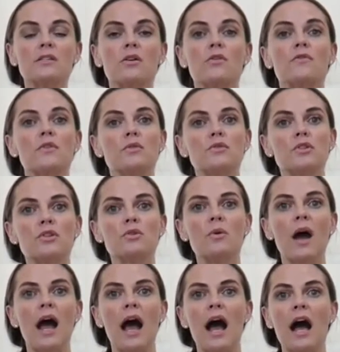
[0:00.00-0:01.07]
So if you do
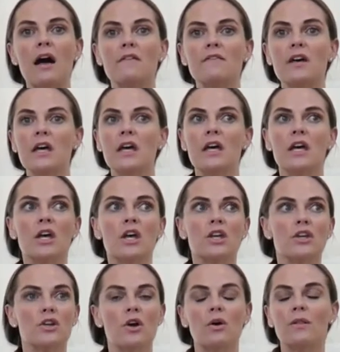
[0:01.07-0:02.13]
have,
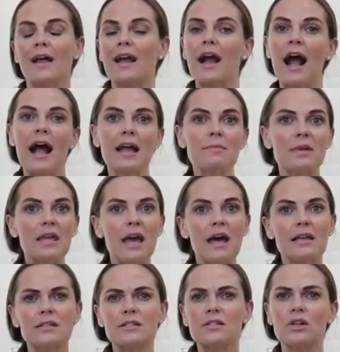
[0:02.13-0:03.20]
like
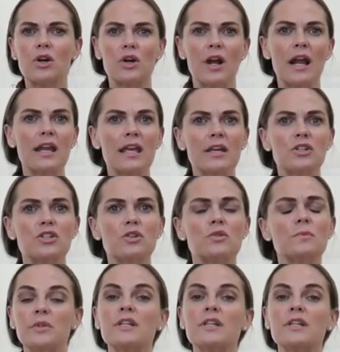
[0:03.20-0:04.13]
IBS or any issues,